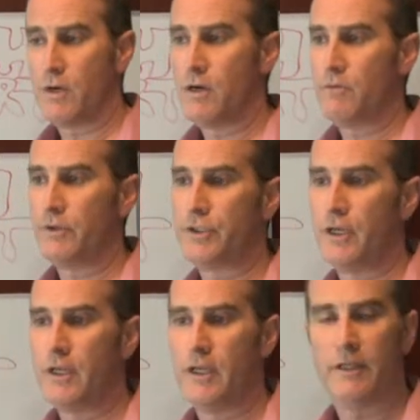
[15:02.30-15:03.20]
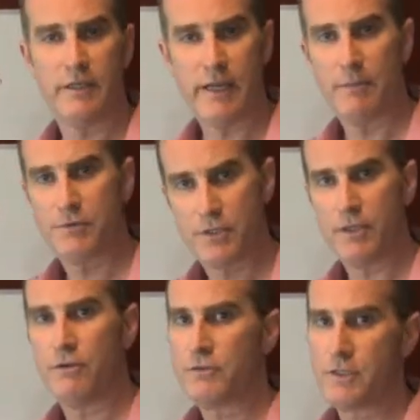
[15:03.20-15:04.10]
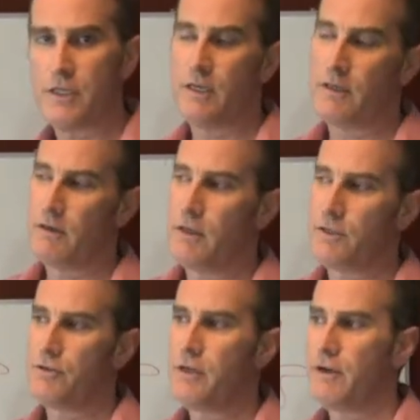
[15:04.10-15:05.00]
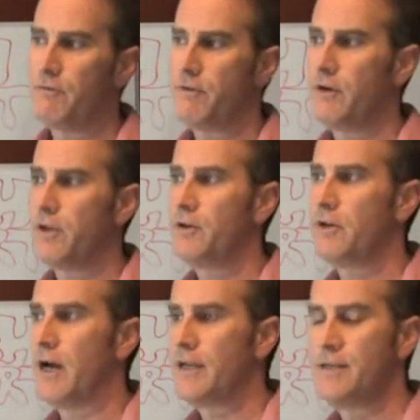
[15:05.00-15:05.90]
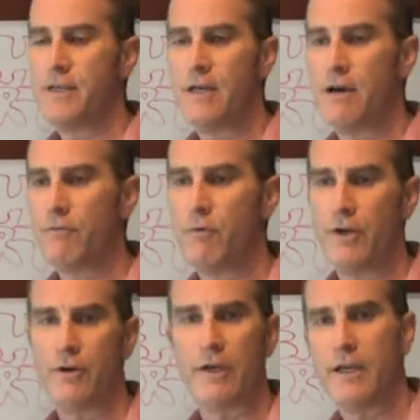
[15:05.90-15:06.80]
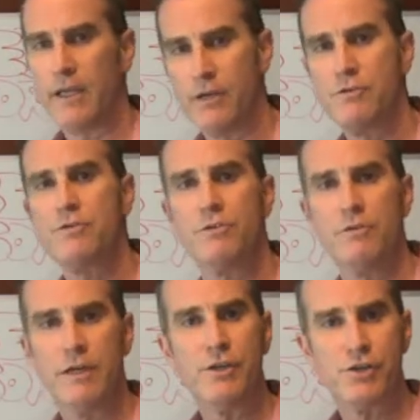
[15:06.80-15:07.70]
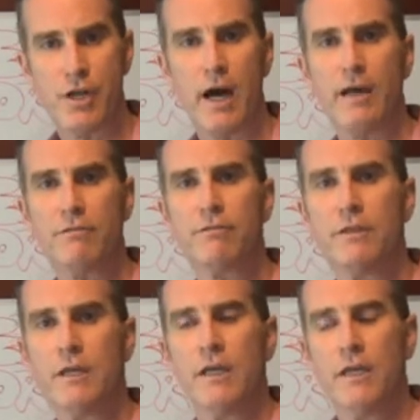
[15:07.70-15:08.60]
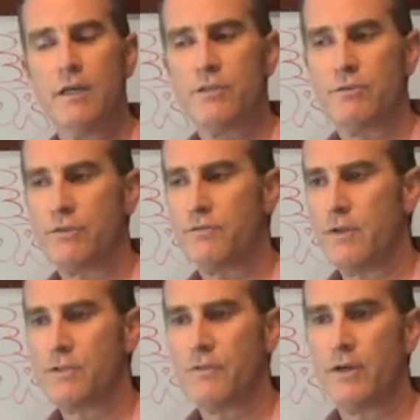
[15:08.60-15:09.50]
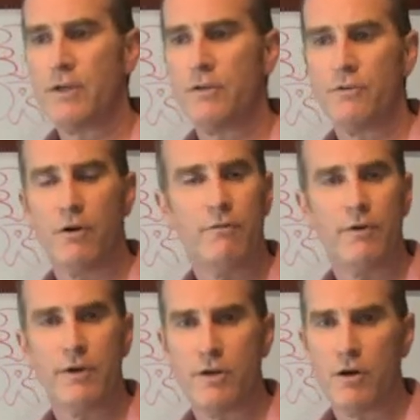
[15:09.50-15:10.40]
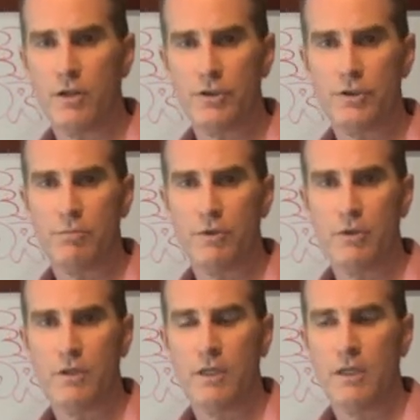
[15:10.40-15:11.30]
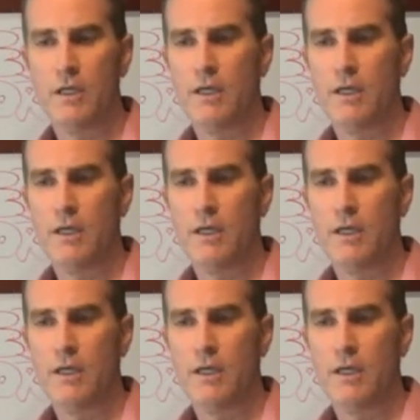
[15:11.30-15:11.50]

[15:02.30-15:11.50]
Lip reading: well, and the depths that you'll see, and so you get a very good idea of what you're getting into each dive. So it's very good. They're all very knowledgeable,